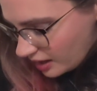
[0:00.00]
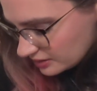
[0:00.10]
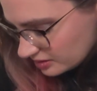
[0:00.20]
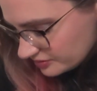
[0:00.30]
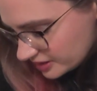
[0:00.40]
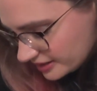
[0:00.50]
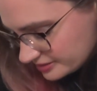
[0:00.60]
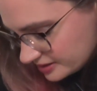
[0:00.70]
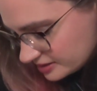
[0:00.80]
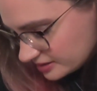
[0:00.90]
I love it. I
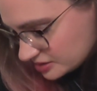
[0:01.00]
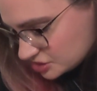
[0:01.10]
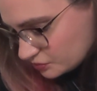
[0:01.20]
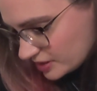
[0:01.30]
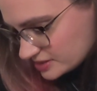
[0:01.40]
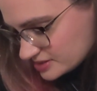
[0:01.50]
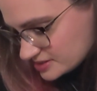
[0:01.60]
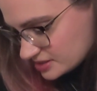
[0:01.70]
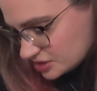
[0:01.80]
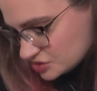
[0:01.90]
think she writes
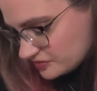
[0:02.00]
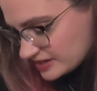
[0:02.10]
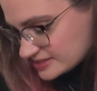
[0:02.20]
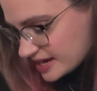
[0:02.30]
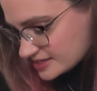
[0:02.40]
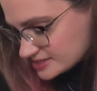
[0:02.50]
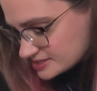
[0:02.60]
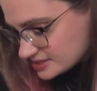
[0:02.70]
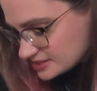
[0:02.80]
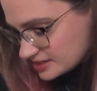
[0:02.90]
such
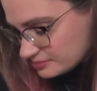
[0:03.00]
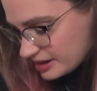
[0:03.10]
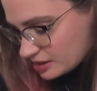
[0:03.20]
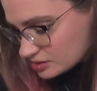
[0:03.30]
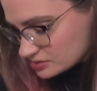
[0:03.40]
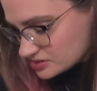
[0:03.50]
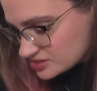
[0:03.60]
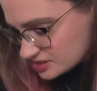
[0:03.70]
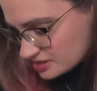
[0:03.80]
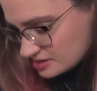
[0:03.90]
fantastic knitting
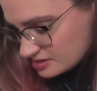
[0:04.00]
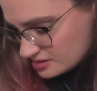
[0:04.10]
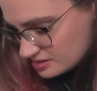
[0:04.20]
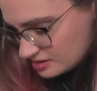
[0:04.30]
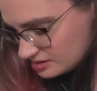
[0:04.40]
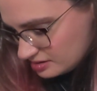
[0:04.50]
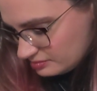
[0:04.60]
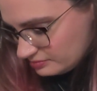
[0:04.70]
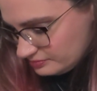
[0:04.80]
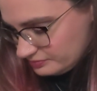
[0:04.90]
patterns.
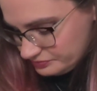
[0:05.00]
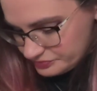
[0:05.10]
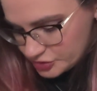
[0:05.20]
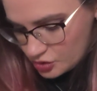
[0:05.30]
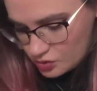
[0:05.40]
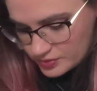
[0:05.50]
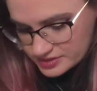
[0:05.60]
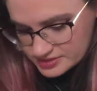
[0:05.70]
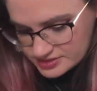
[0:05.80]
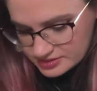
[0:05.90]
They're
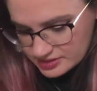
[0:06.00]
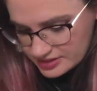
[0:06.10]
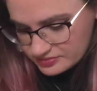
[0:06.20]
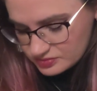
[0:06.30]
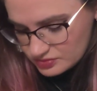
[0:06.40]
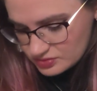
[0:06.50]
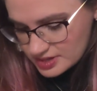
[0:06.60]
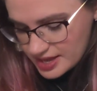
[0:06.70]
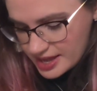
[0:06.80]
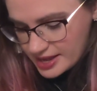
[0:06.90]
always delightful.
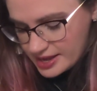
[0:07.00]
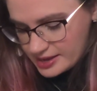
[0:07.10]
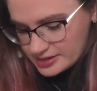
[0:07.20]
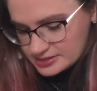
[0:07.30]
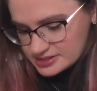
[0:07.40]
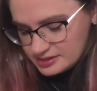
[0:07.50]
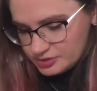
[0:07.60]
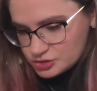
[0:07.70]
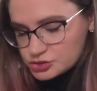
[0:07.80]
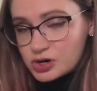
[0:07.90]
And I'm
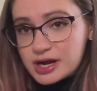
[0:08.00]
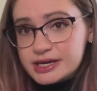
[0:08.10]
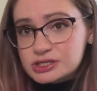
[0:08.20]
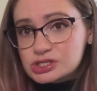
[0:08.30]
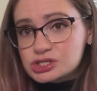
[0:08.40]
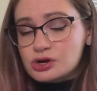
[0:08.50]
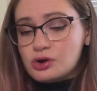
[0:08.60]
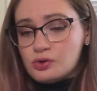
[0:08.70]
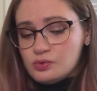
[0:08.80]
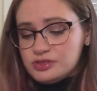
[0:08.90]
going to try and
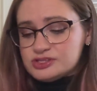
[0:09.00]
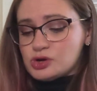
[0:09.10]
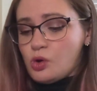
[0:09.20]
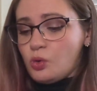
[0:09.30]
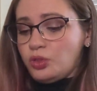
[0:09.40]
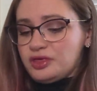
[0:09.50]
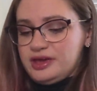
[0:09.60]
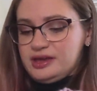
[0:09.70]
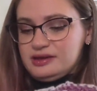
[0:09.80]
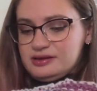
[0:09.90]
show this whole
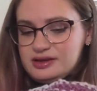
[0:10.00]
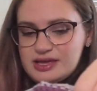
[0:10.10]
thing